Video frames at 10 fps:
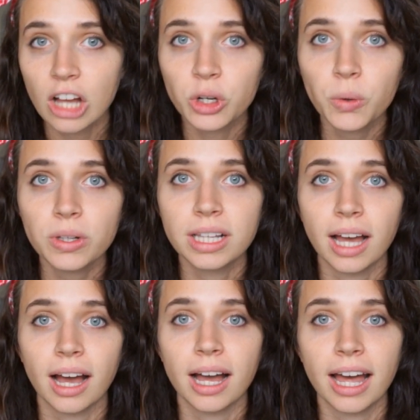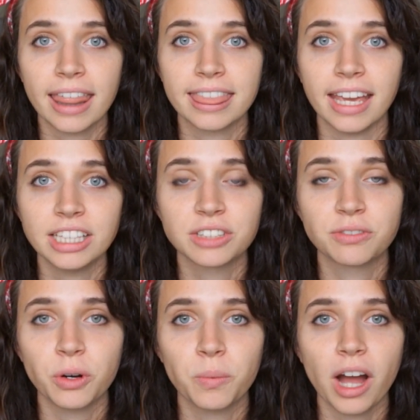Cool. Thanks
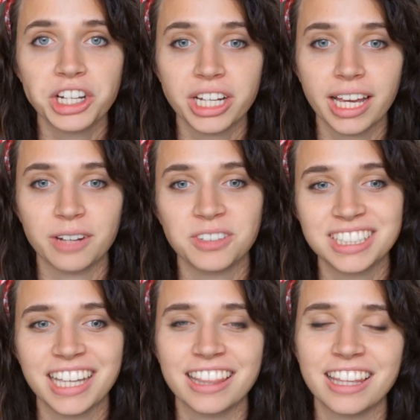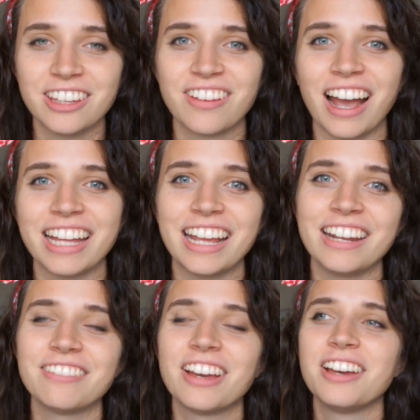for watching, and once again, thank you for
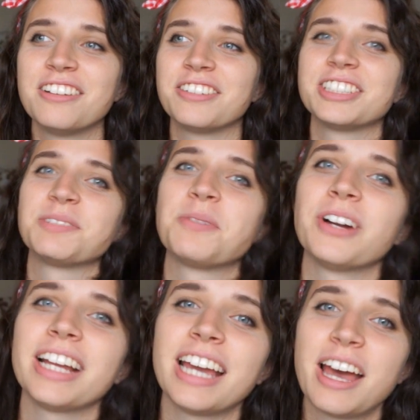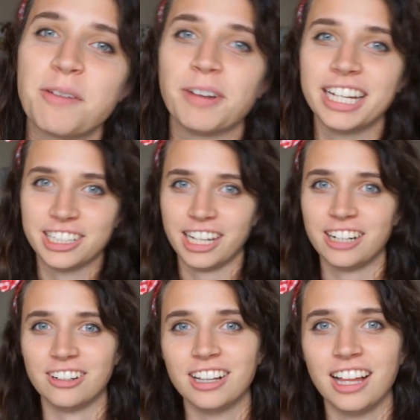HiNative for supporting my
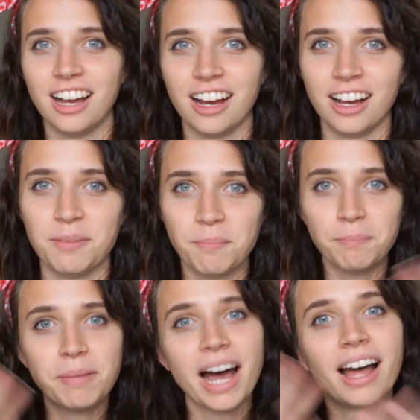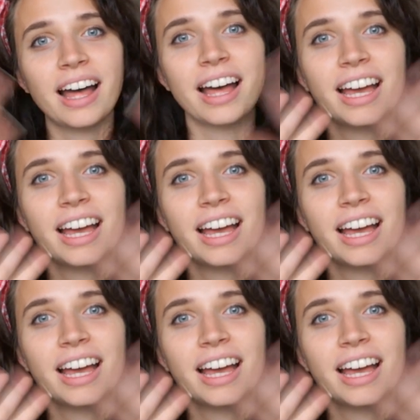channel. Bye!